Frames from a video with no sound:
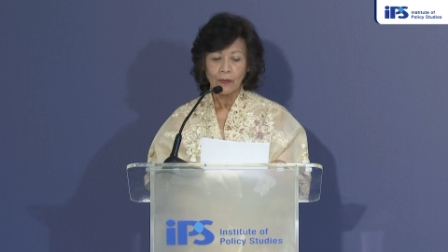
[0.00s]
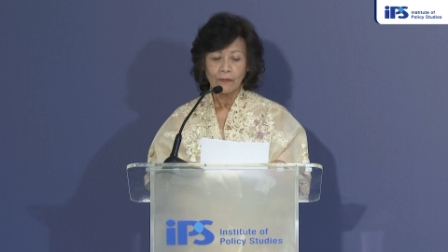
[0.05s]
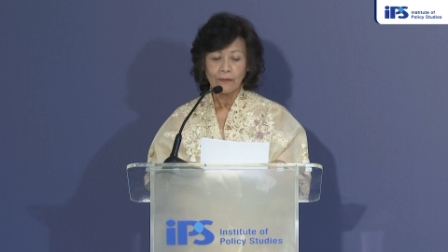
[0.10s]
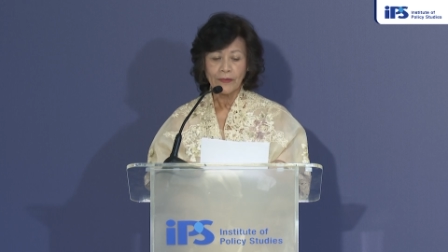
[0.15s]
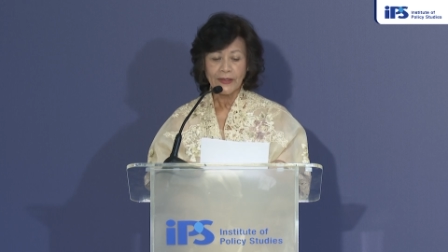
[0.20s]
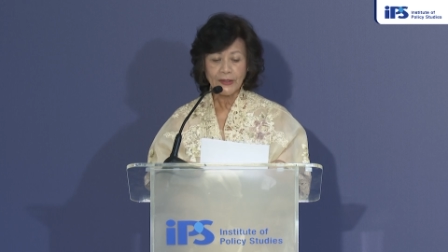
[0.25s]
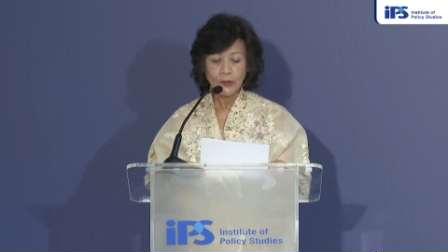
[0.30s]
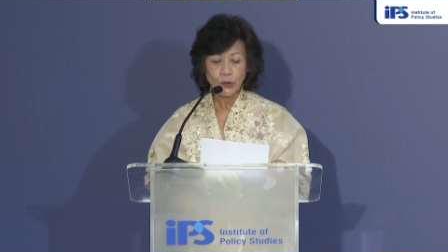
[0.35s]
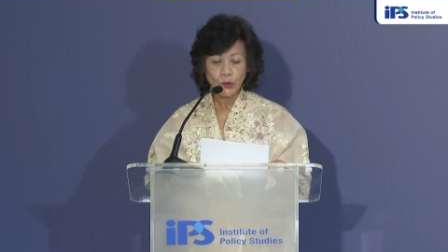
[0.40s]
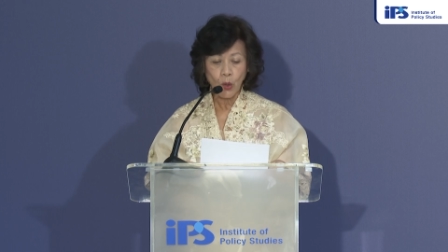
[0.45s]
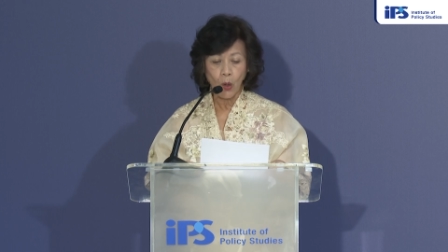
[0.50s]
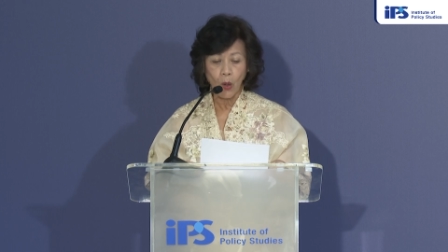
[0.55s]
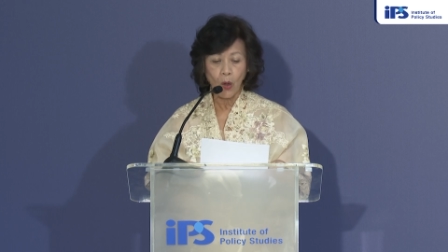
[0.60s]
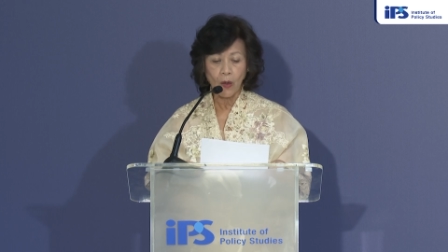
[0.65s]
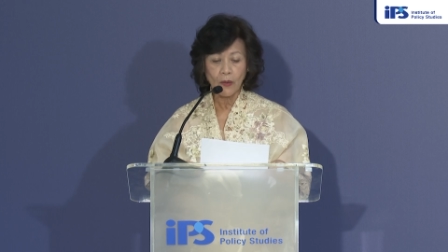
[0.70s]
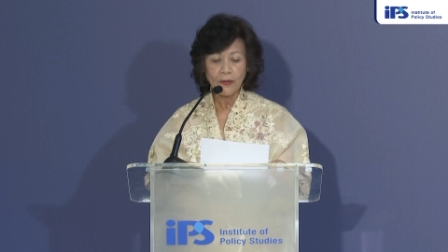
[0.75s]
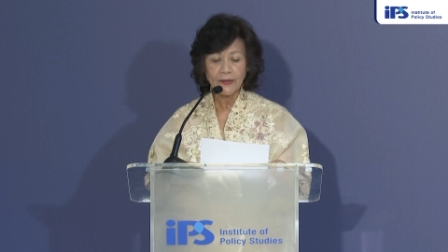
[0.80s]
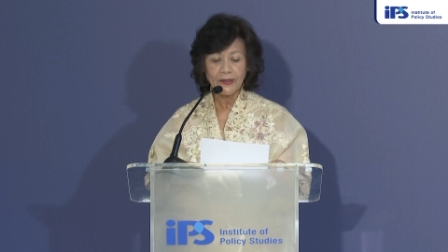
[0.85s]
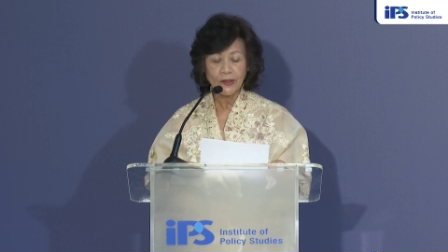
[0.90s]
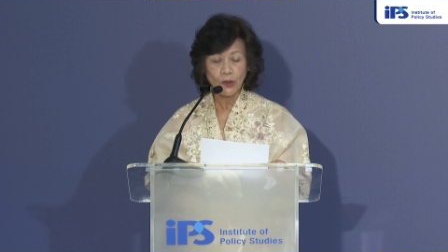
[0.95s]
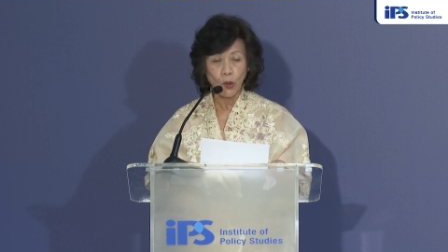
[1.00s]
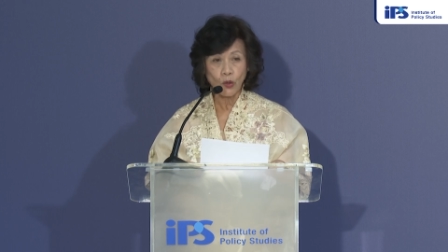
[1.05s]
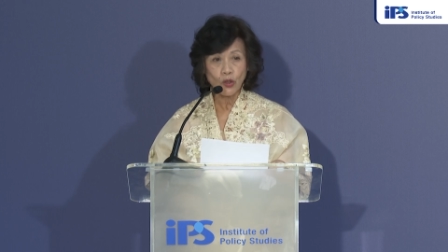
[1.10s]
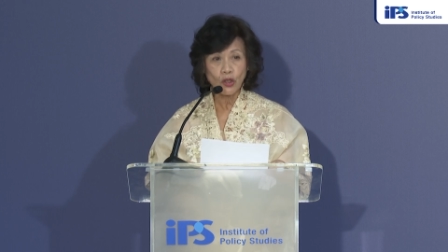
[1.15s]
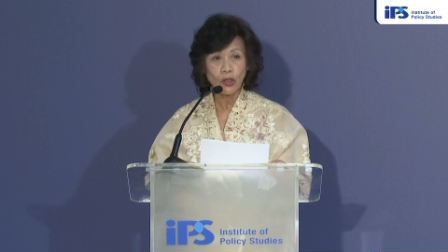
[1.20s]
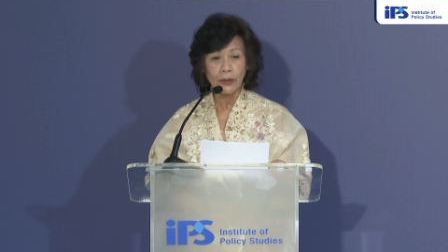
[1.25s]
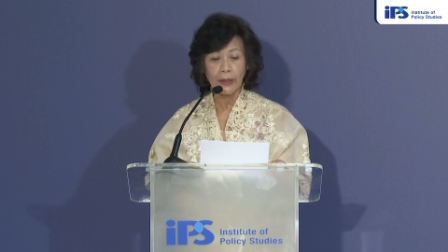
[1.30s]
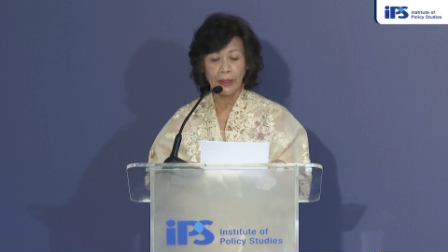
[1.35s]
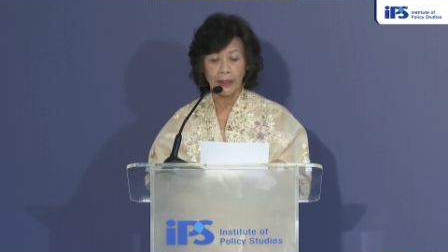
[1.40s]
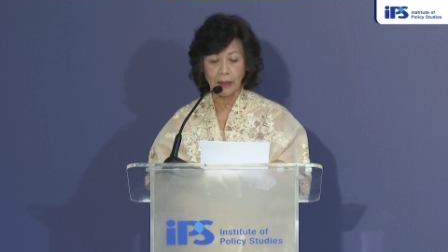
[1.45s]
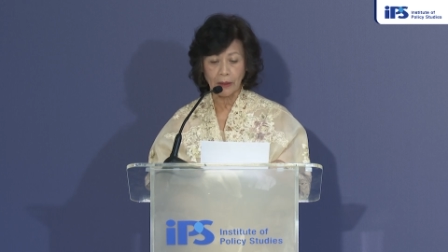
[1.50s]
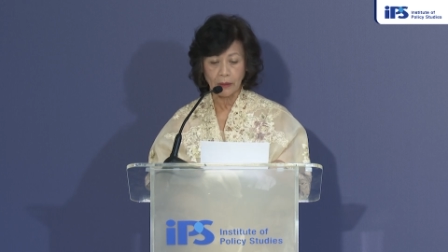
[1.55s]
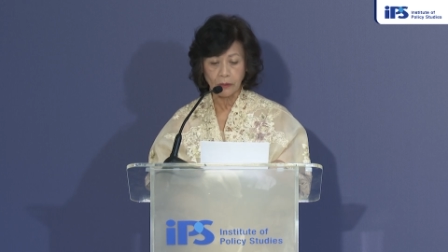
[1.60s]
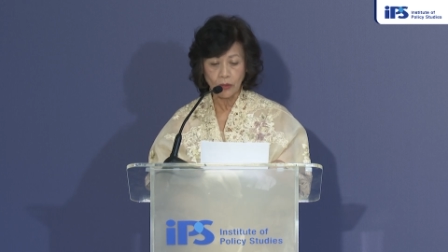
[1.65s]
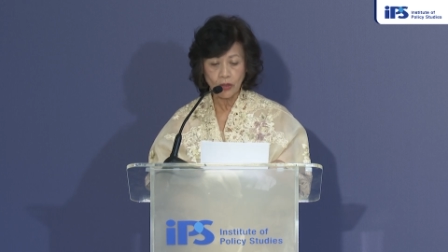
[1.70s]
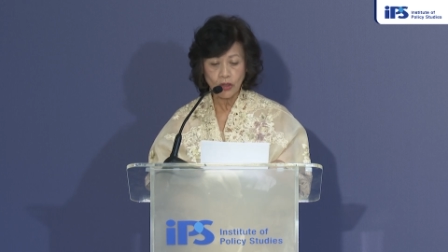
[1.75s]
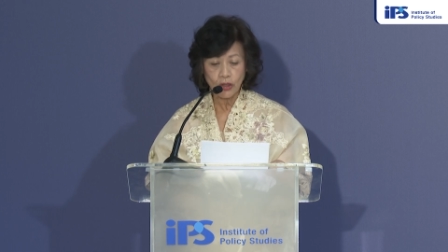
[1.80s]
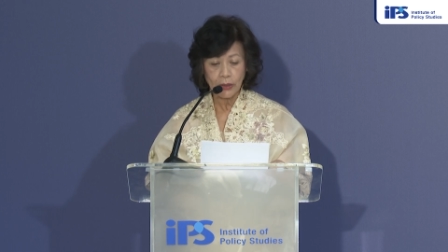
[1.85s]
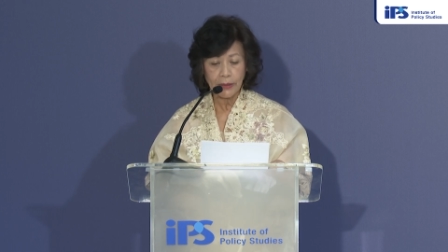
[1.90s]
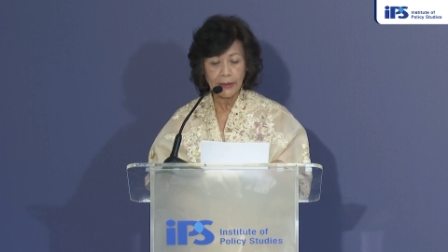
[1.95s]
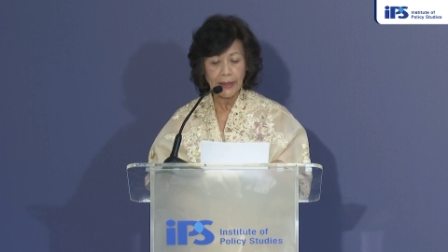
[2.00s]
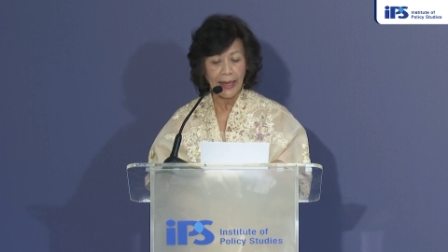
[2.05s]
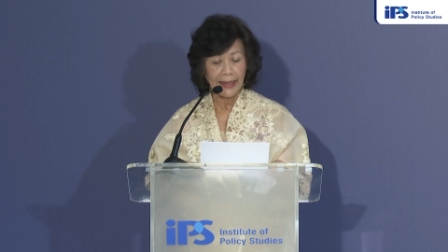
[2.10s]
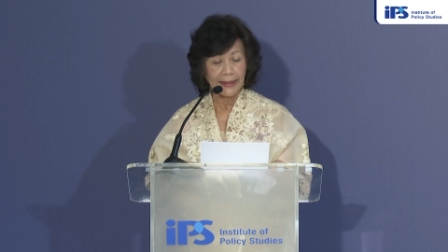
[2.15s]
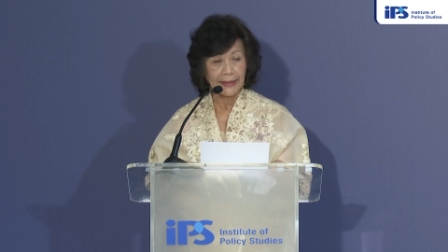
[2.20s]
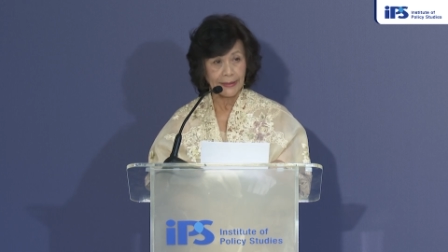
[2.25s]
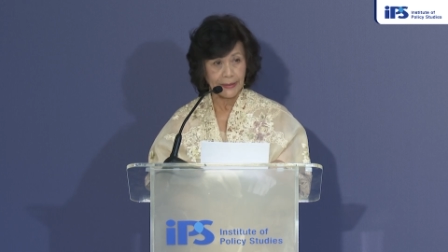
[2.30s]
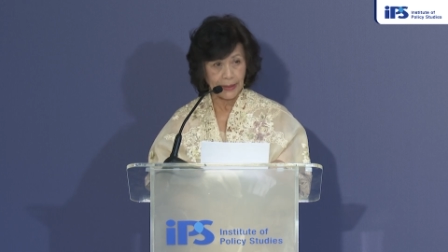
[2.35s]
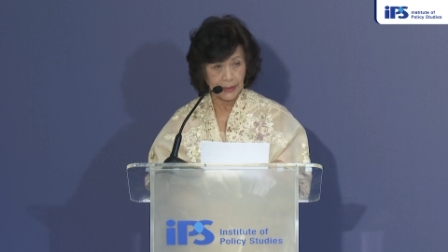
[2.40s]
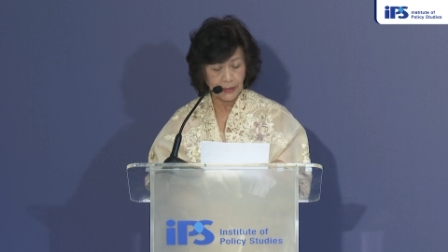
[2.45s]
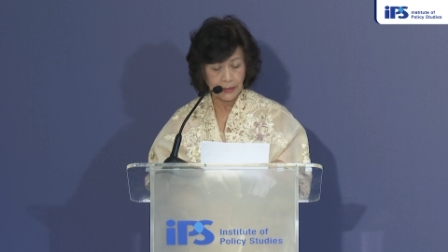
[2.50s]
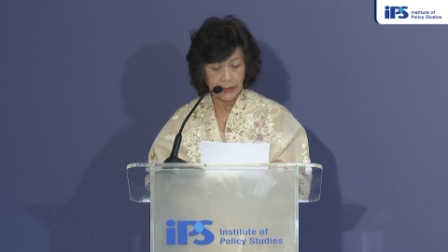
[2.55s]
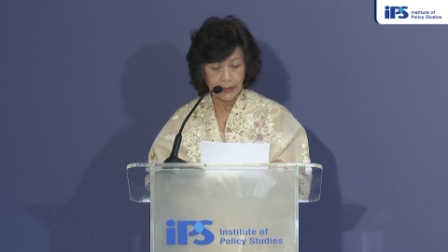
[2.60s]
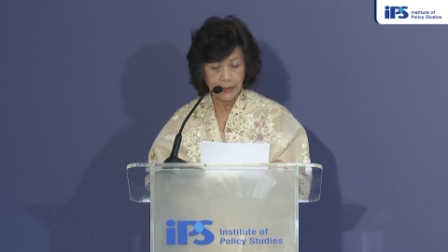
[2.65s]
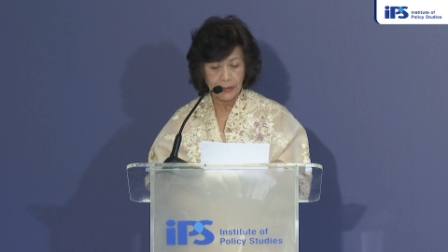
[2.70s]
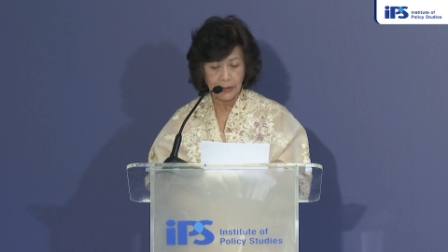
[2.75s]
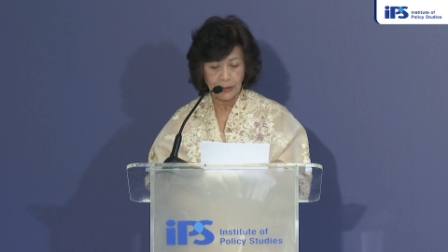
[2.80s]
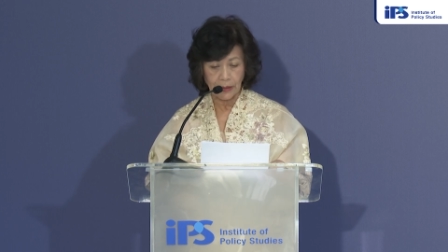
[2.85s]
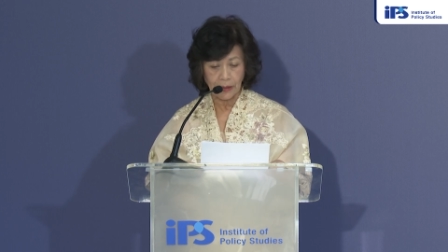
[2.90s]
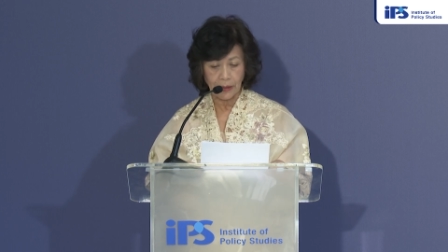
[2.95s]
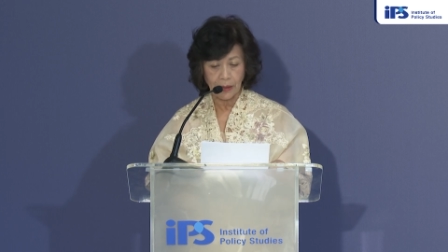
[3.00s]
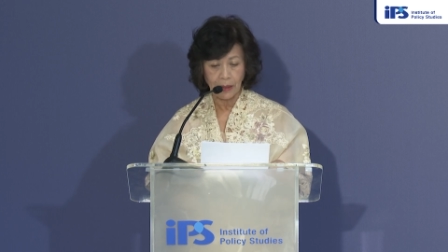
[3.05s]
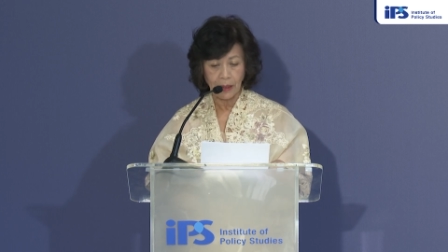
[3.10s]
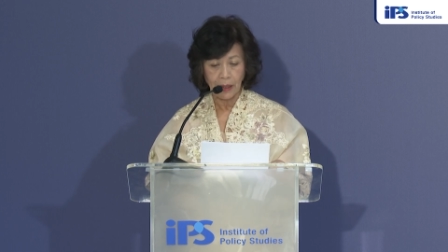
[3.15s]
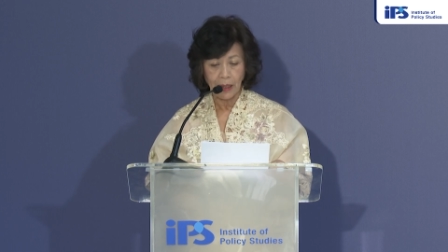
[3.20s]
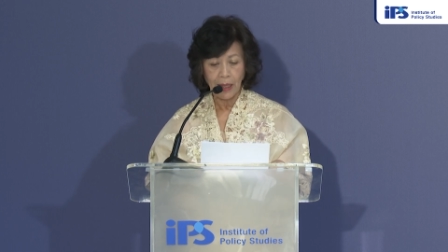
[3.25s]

restore social inclusion and dignity,